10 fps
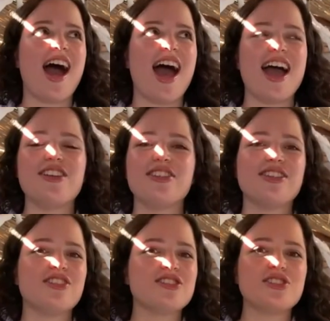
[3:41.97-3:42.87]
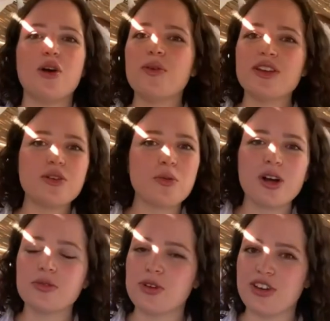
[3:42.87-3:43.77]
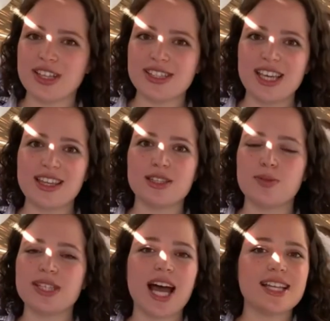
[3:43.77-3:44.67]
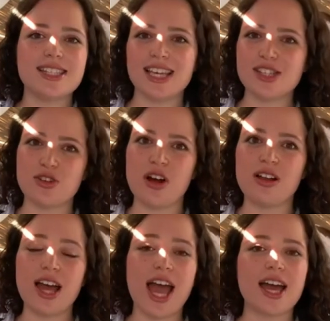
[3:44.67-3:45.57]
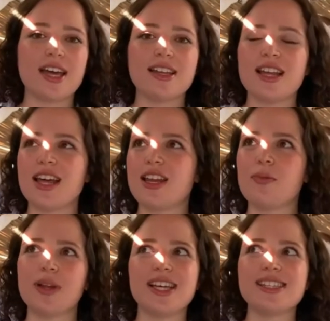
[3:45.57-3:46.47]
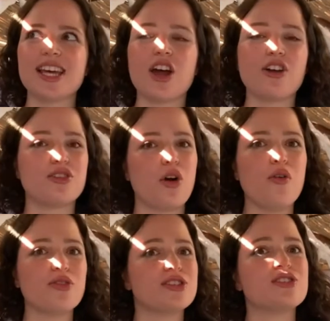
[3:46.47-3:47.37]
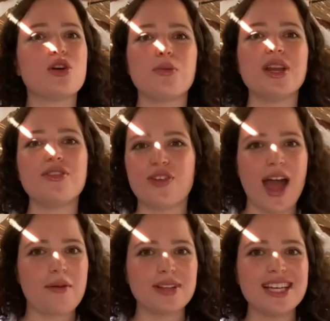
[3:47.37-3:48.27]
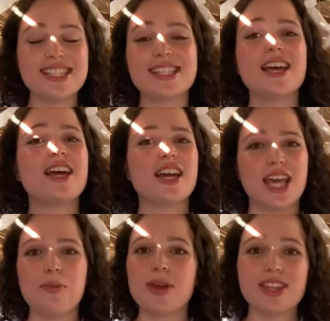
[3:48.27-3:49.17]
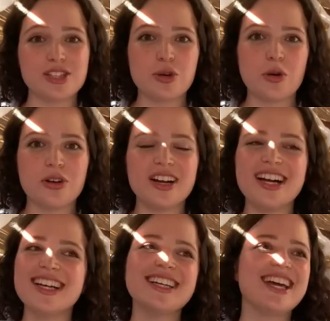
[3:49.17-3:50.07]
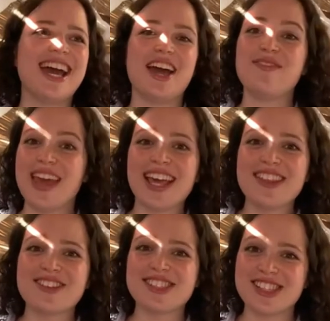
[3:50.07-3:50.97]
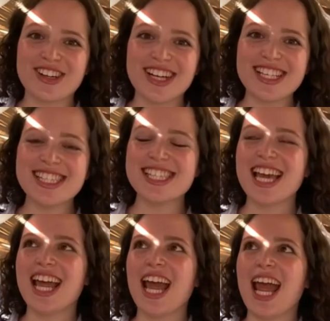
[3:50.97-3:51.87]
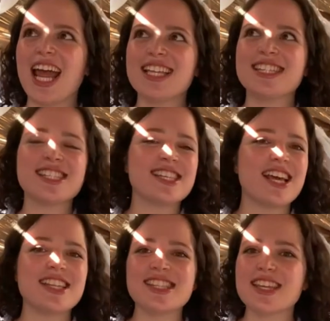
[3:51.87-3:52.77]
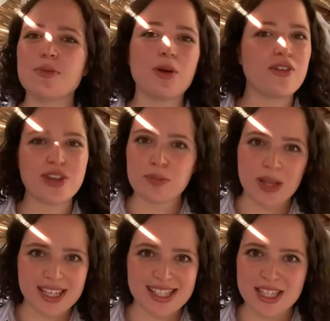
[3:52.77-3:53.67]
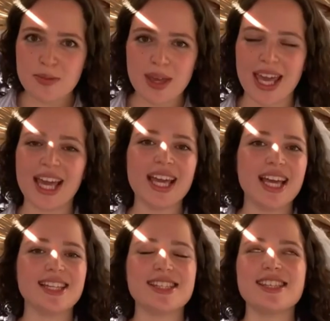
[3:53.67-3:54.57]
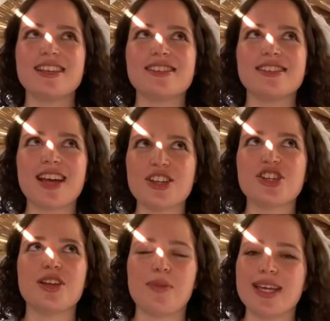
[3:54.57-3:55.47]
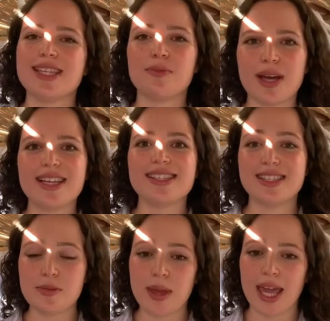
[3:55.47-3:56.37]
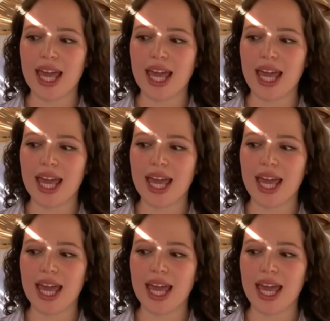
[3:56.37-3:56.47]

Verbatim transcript: And there's nowhere in the world where you can see this besides Israel. And in a place like Harnof with so many families keeping the Torah and making their sukkahs, it's it's like the perfect place to be. It's such an amazing place to be.